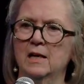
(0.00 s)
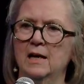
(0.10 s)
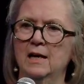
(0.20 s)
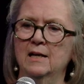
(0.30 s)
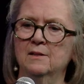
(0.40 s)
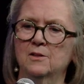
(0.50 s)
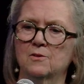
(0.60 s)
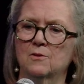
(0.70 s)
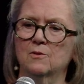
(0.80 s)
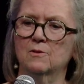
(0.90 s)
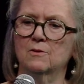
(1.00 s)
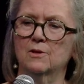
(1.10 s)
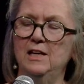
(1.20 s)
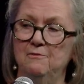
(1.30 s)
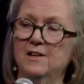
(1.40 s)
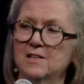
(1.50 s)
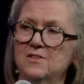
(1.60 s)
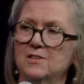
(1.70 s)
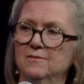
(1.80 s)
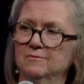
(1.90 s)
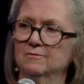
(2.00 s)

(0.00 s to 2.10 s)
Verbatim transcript: And he finds it.